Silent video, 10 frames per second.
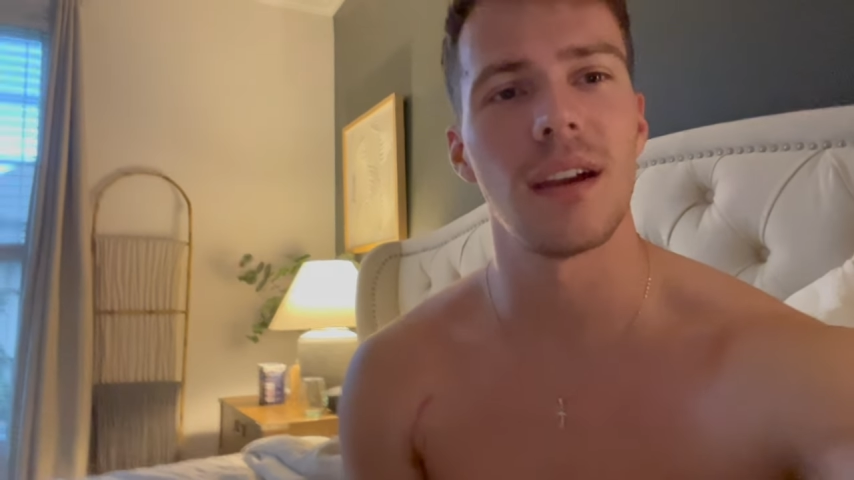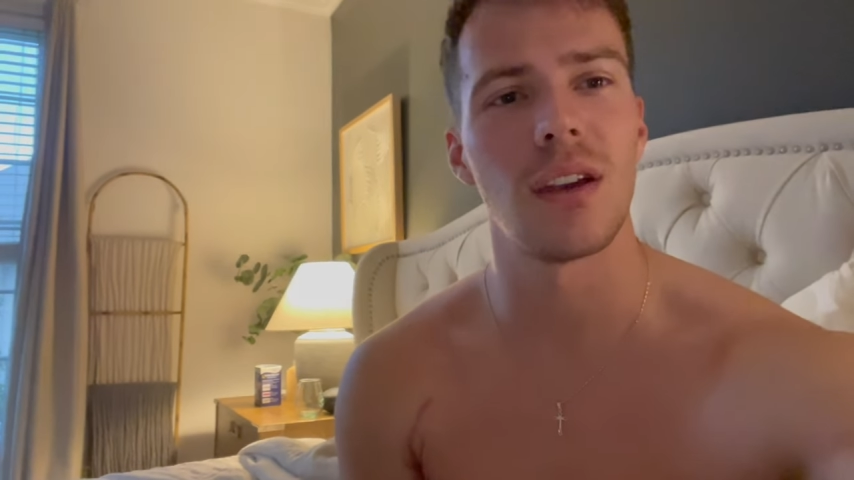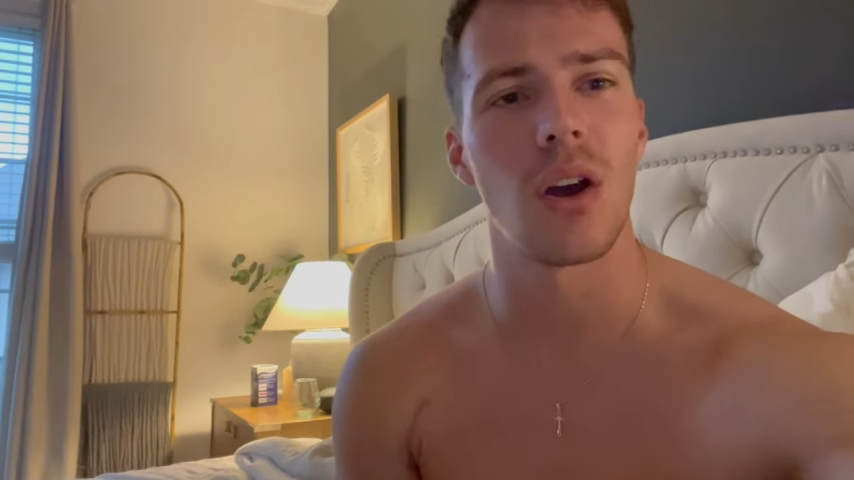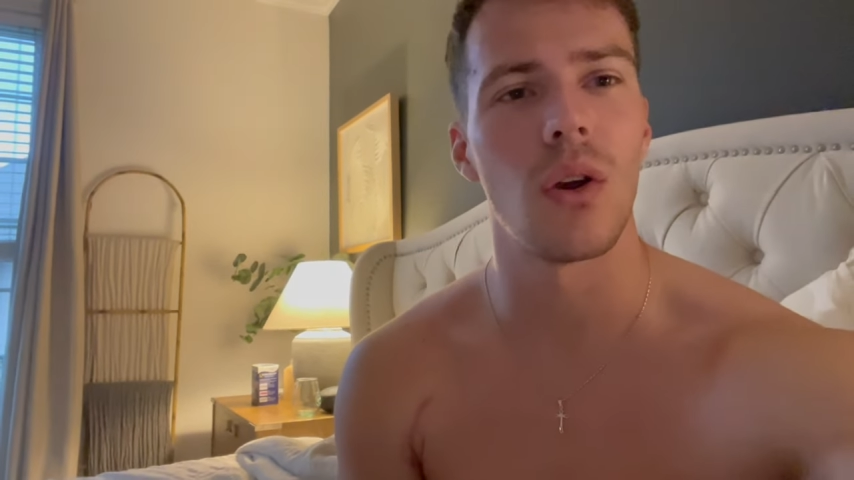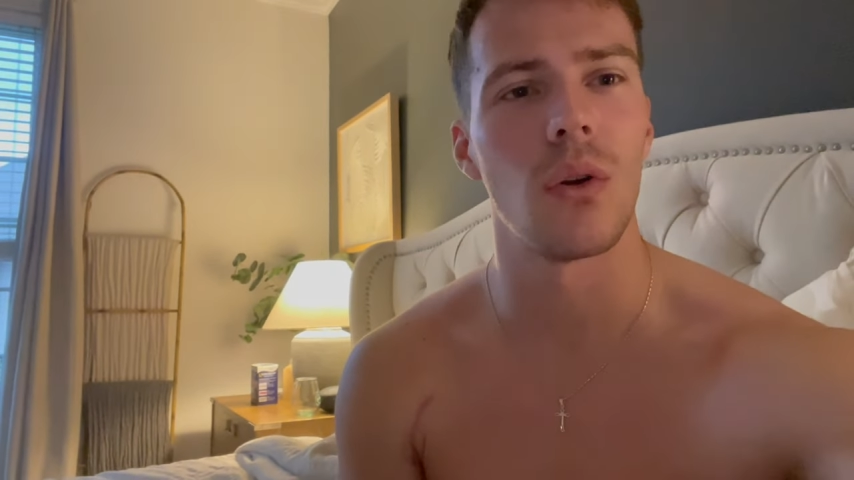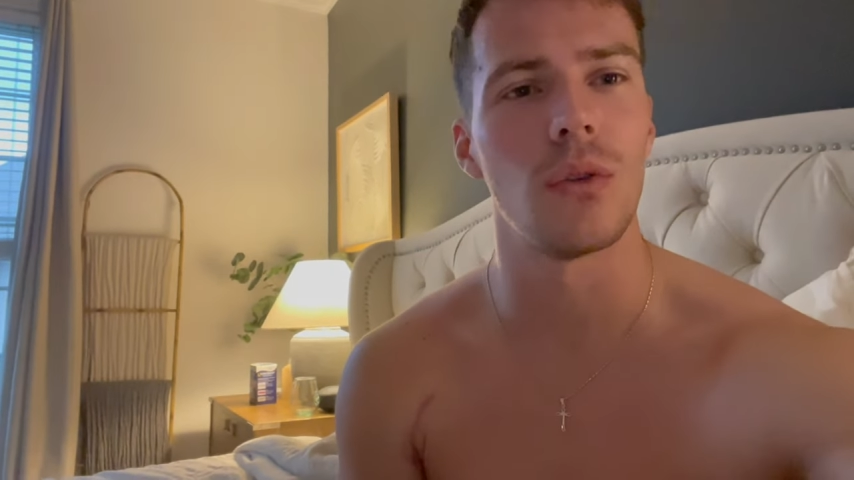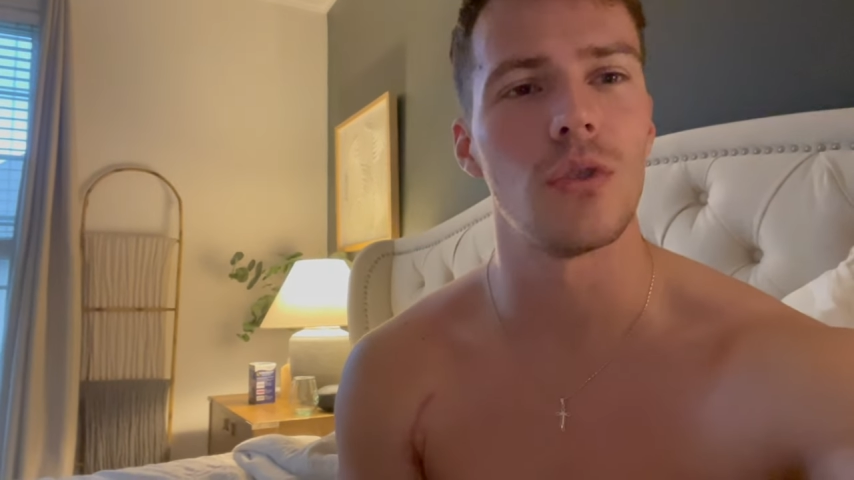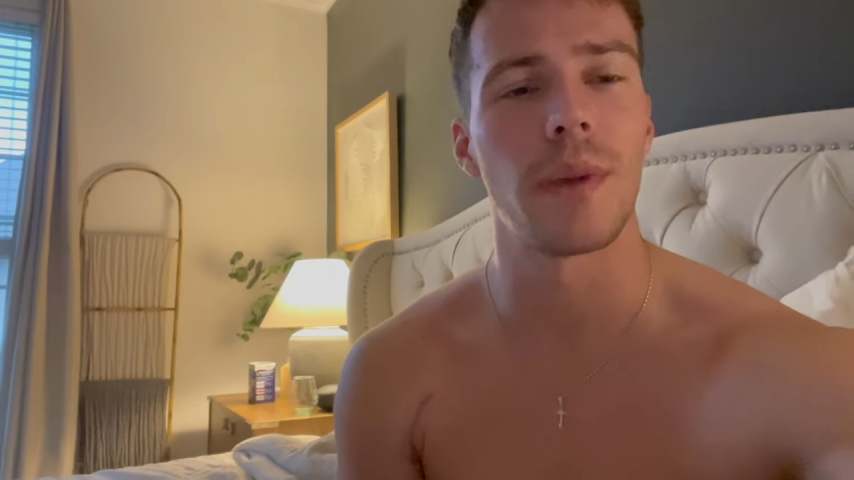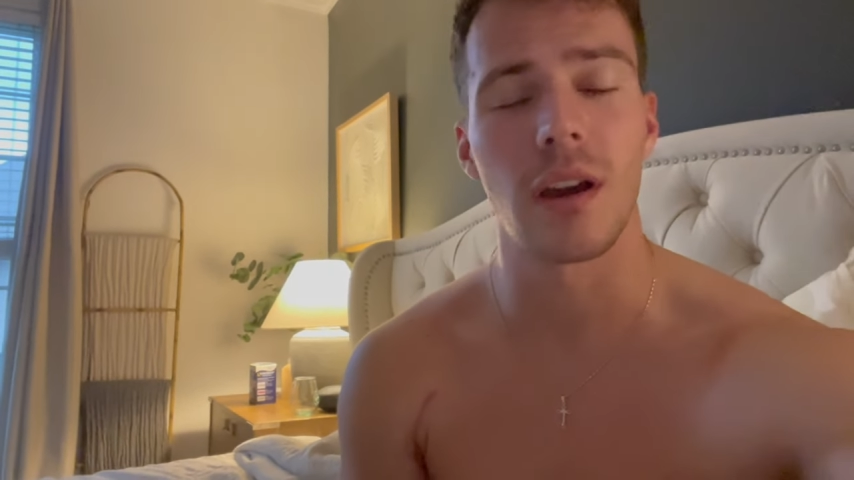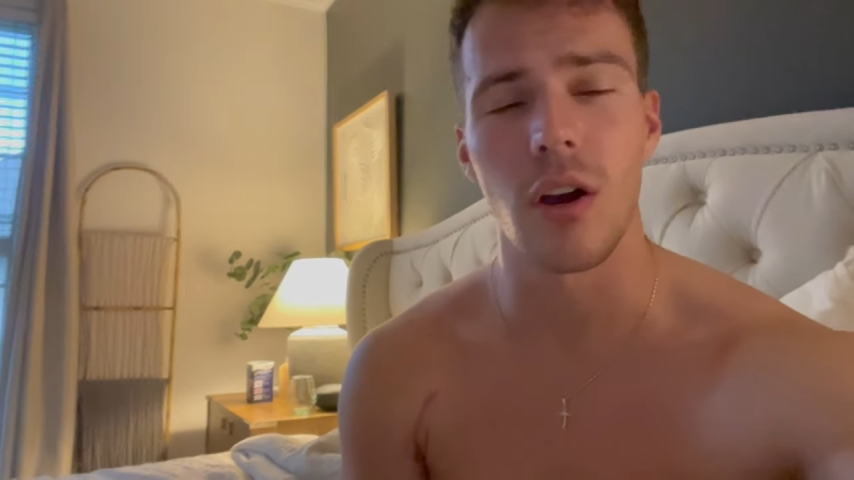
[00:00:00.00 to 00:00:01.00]
go
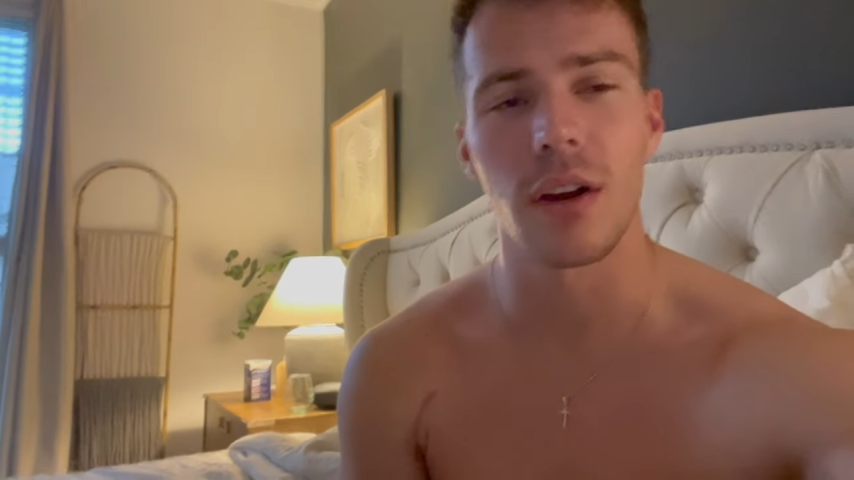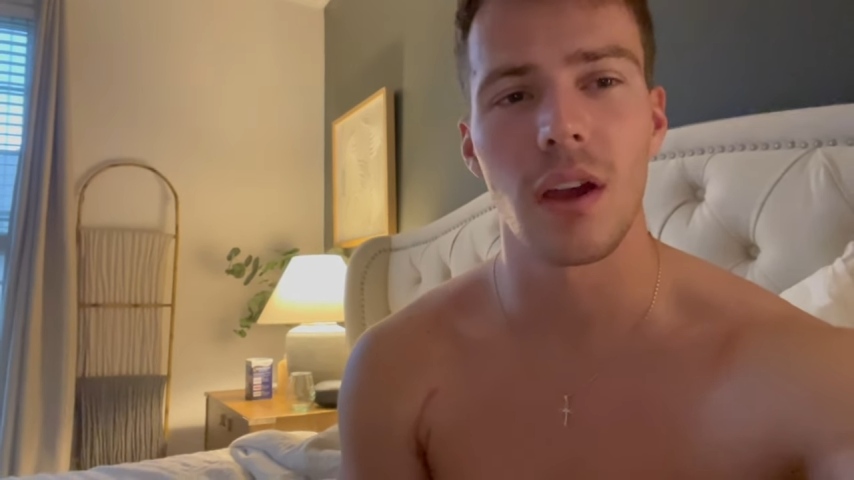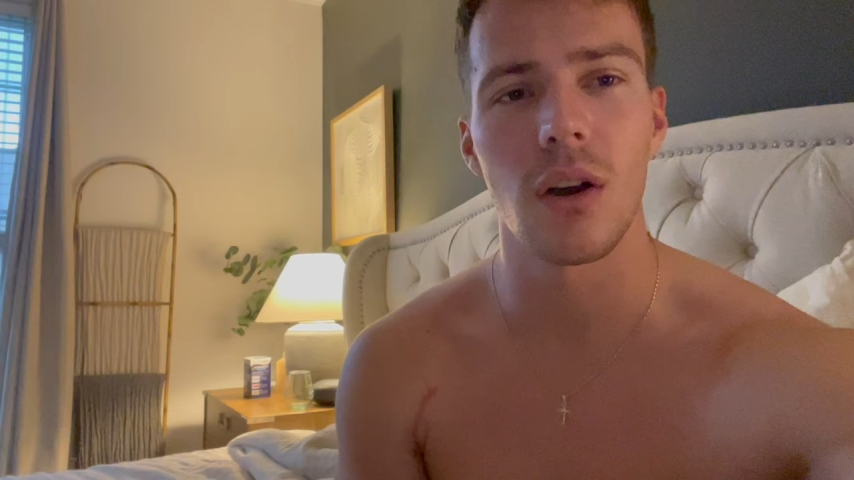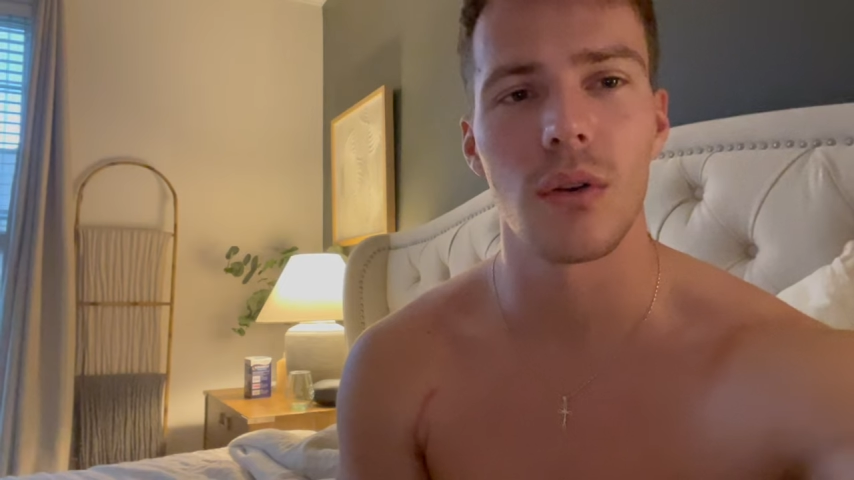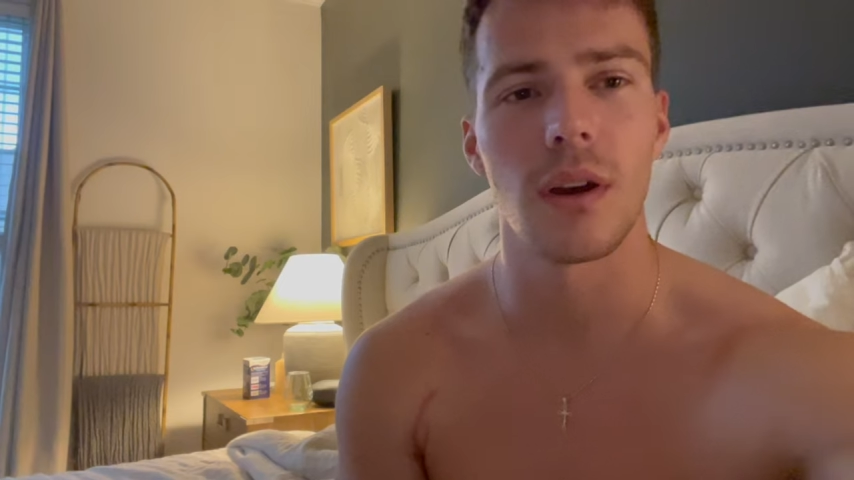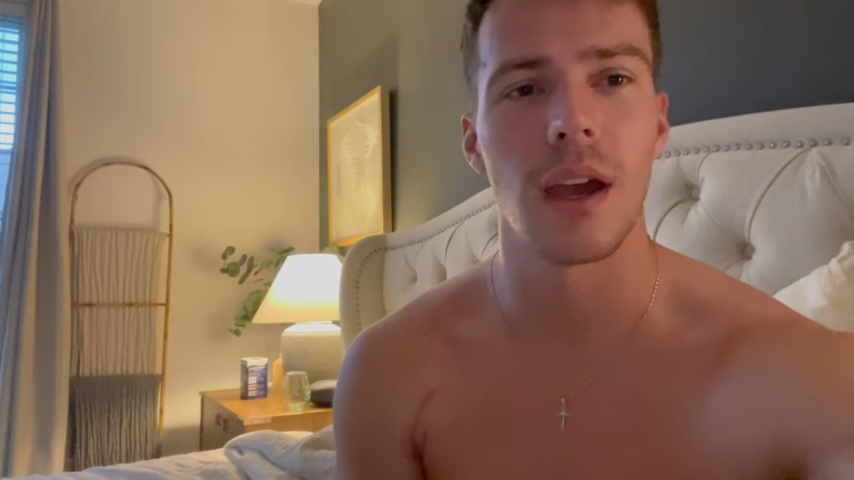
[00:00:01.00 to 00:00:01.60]
do my cardio,